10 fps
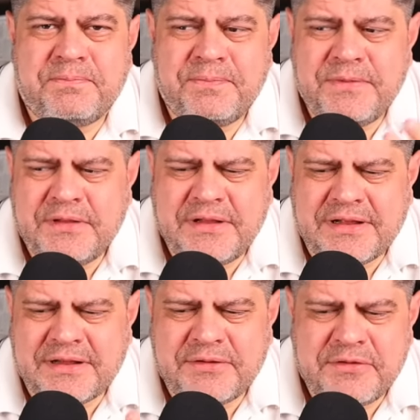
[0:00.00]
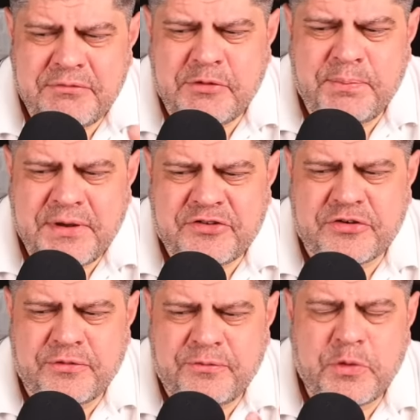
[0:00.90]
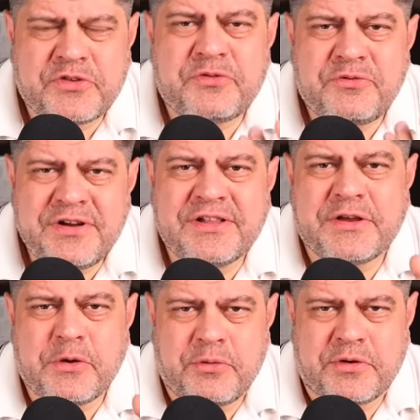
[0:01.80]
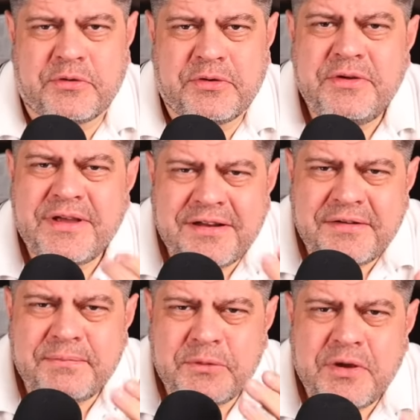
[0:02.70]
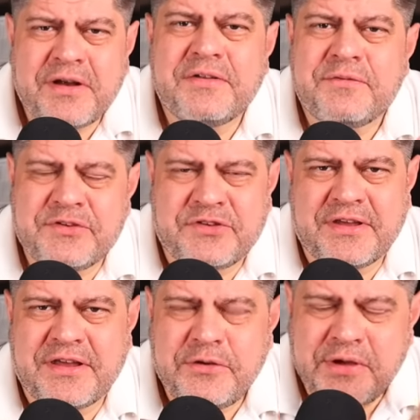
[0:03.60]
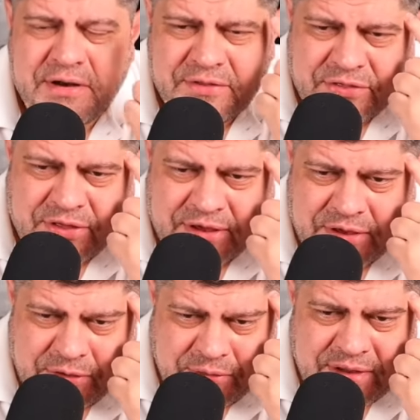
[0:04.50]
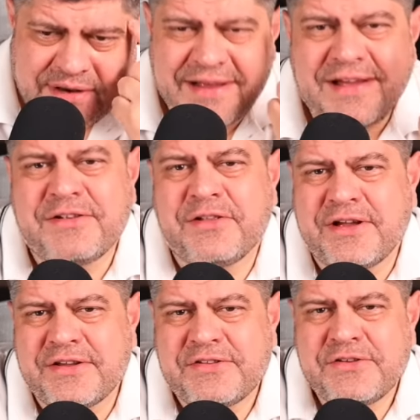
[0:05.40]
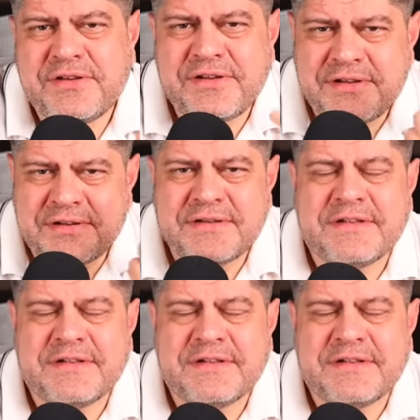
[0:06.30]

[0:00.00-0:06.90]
give you a picture of what's really going on. You gotta investigate, you gotta think, you gotta analyze, you gotta